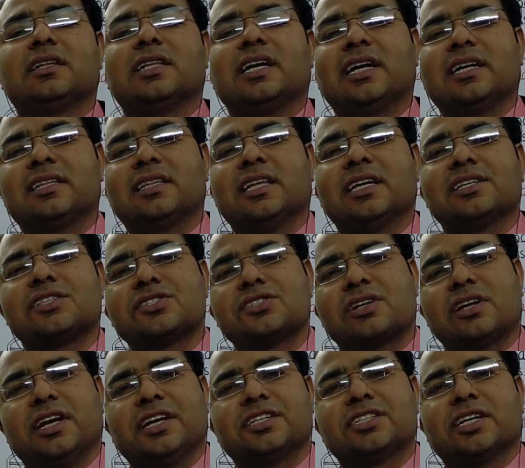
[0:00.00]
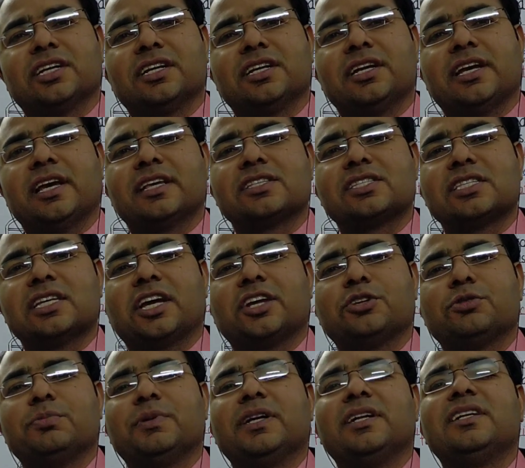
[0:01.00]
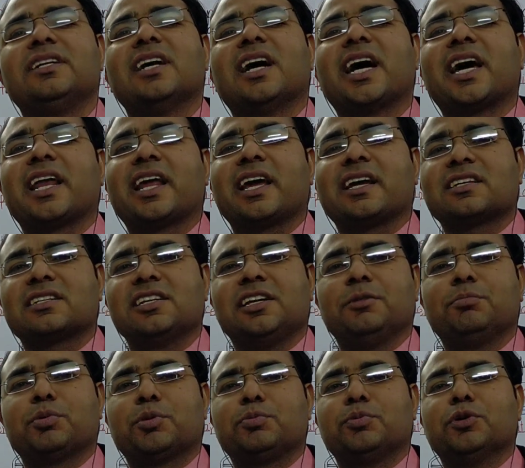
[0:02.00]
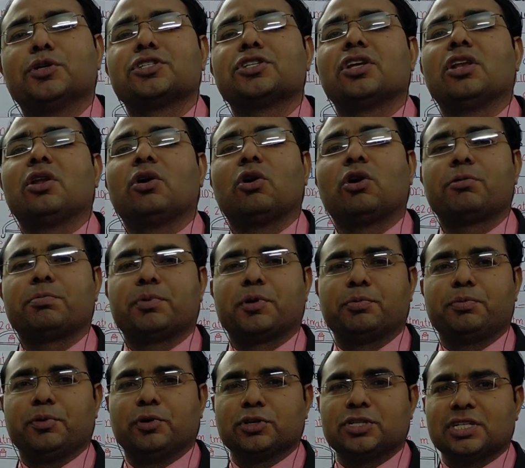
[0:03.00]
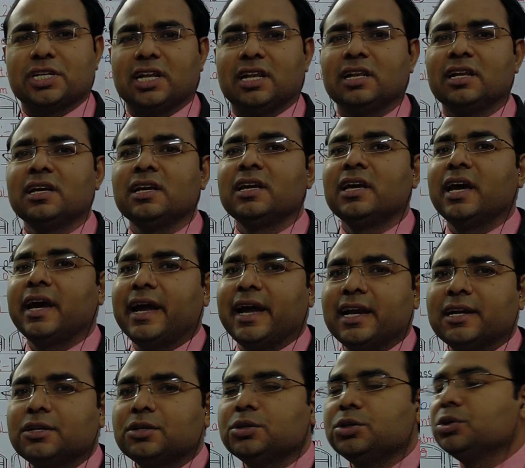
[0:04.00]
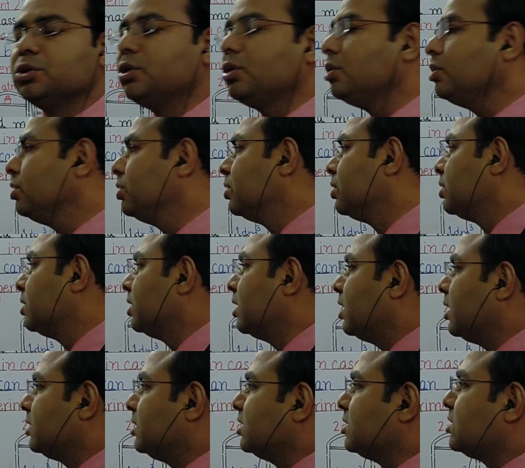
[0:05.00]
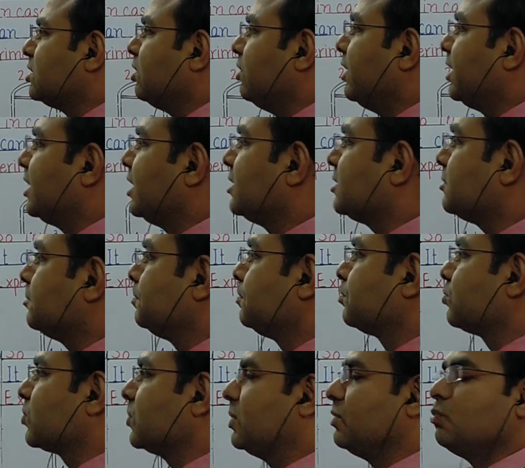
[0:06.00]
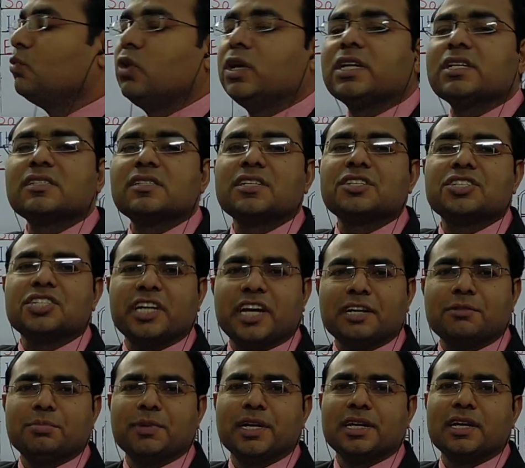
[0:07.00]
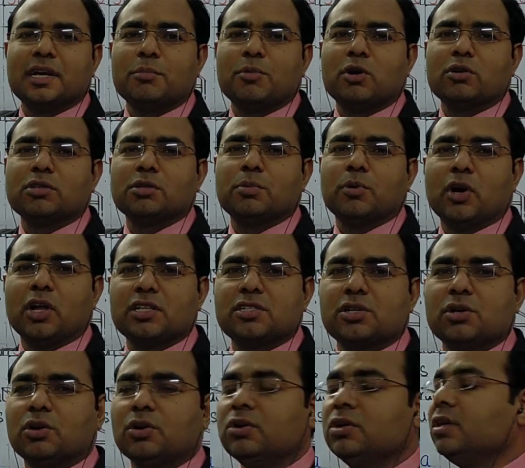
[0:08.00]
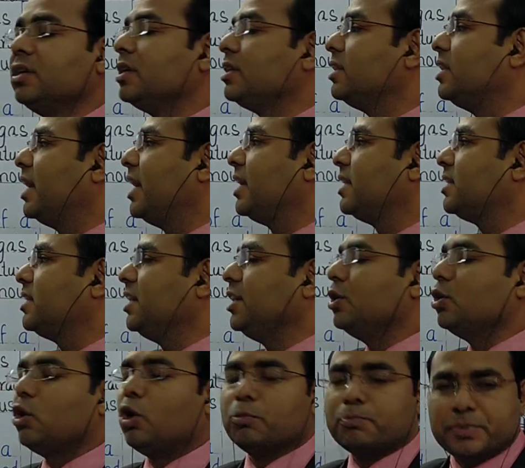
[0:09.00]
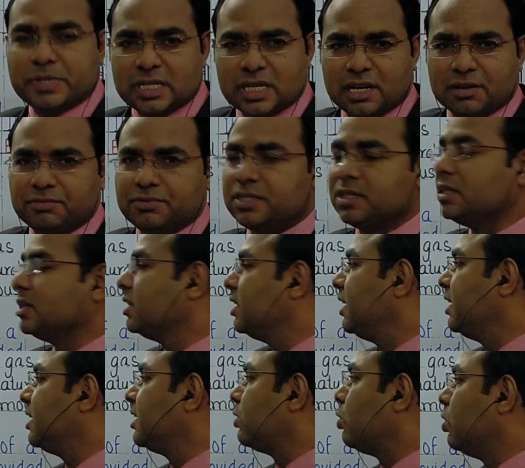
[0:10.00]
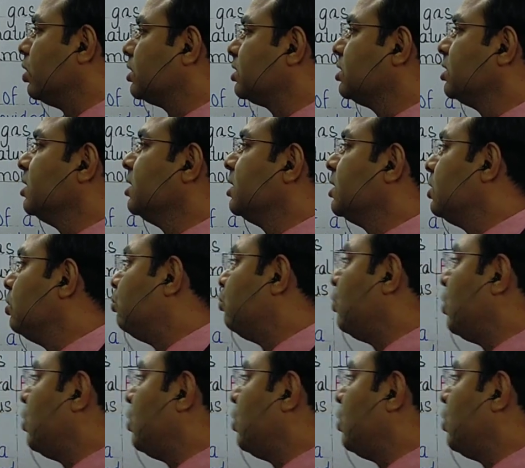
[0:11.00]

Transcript: that this relation is said to be directly proportional or proportional. And you know, this is how it is. What is the statement about the Boyle's law? That he observed, he wrote, the